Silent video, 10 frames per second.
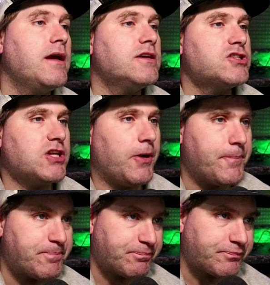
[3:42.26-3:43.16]
So
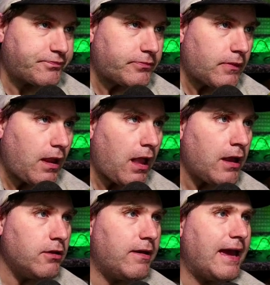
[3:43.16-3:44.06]

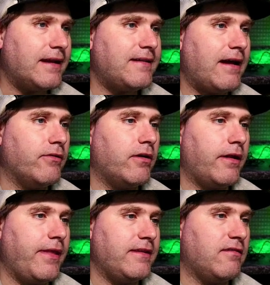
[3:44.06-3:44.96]
you can download it,
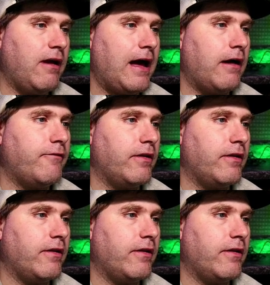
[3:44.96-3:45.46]
and they do have,